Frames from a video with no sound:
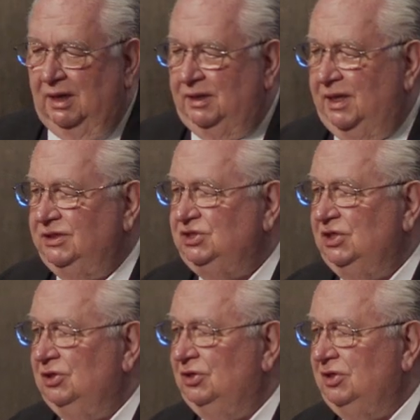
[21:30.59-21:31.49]
And then
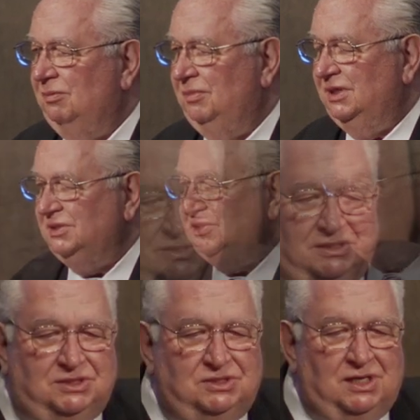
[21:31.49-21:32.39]
she looked at me and
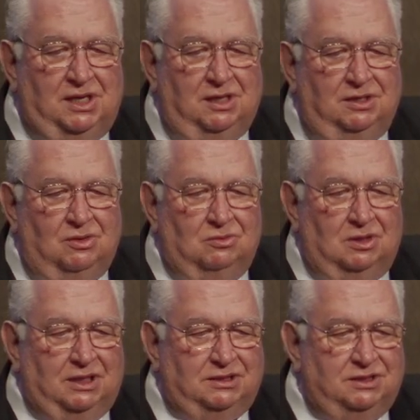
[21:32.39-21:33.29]
said, "Son, don't
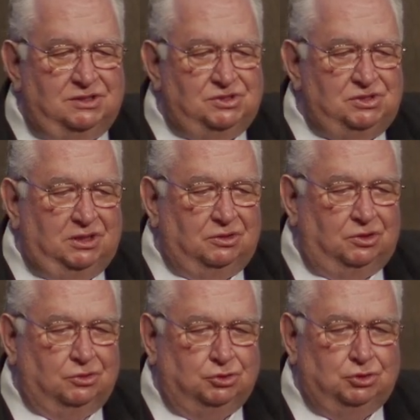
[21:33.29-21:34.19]
let this steal
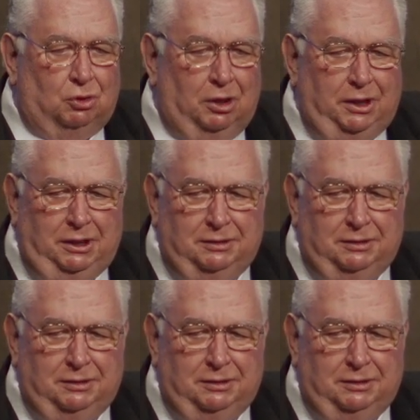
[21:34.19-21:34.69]
your joy."